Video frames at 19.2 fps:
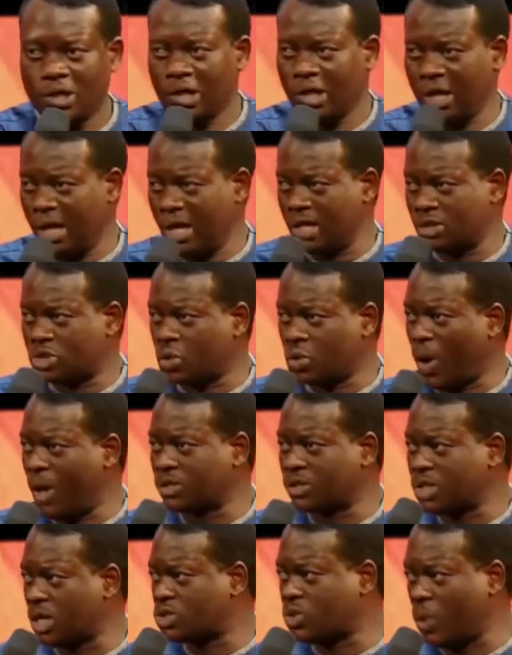In
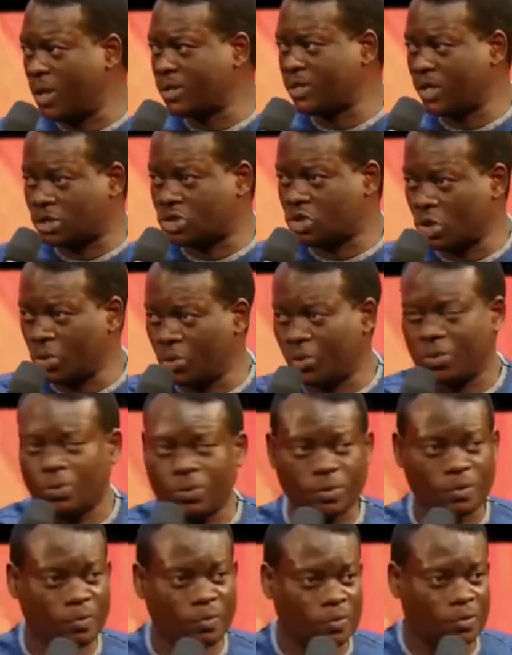
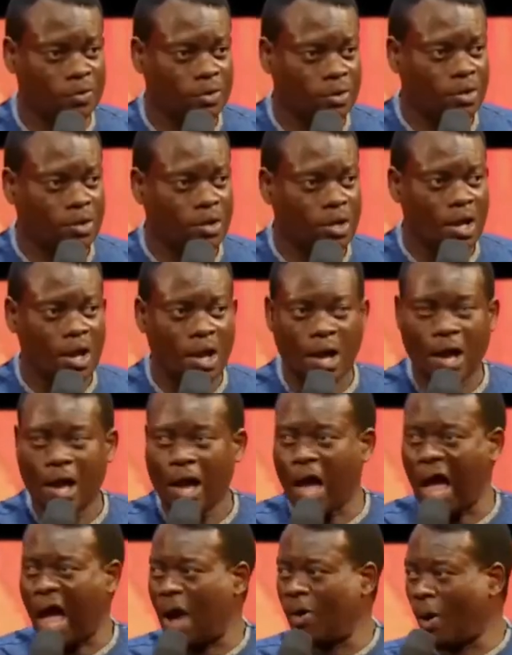
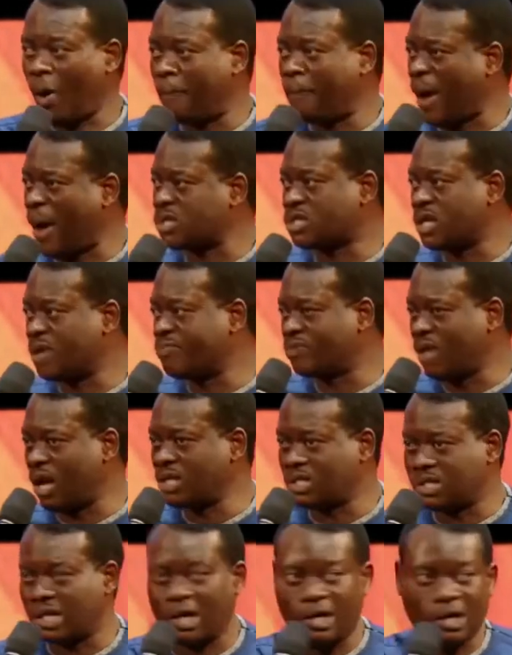2022, I will perceive
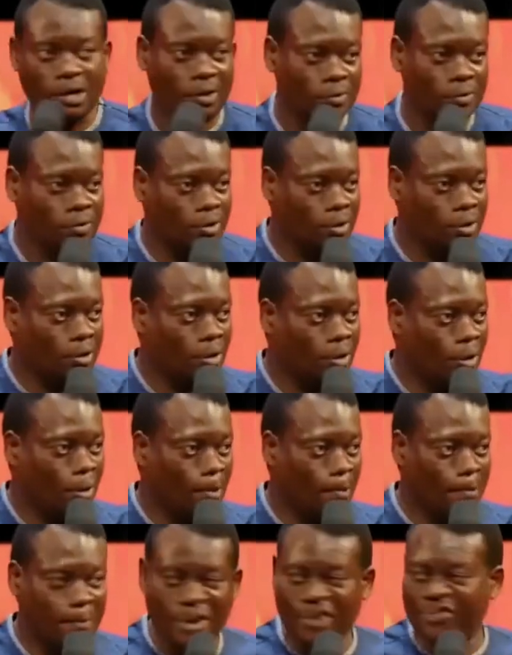danger
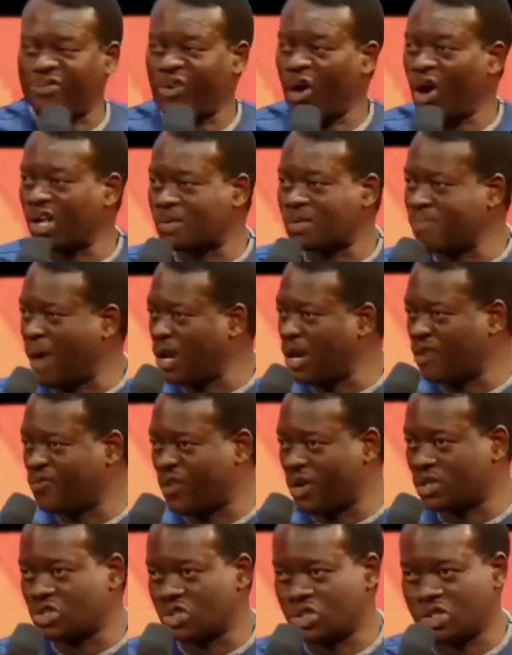before it
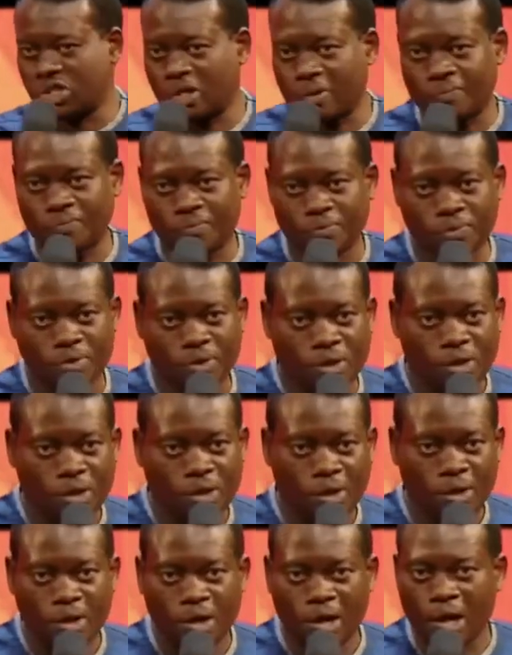manifests.
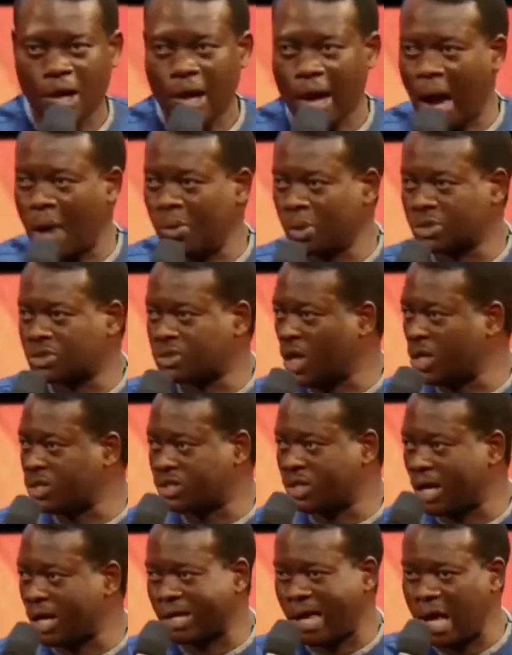I will
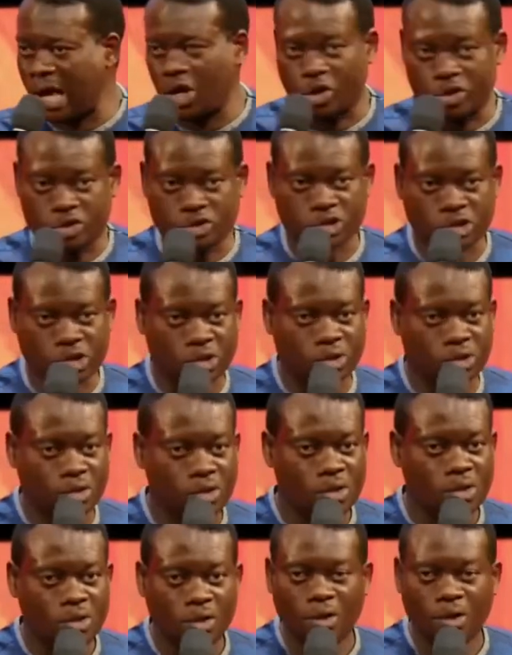sense the chaos
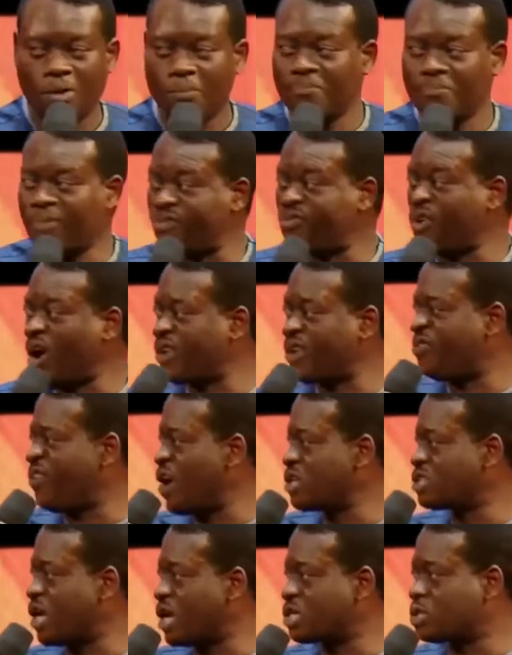before it
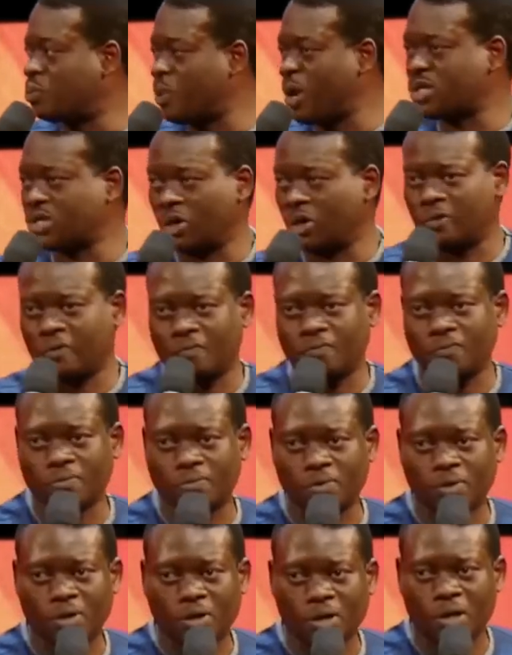finds expression.
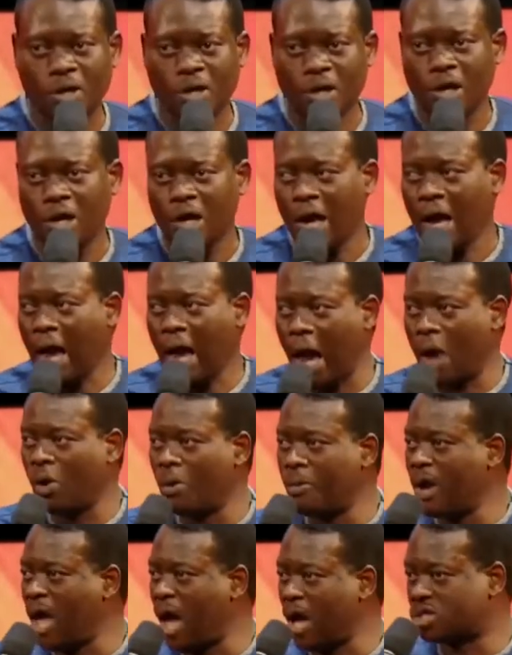I will
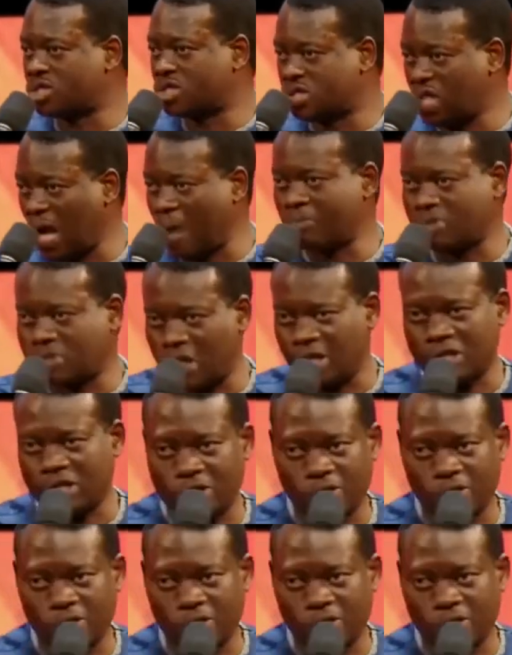be exempted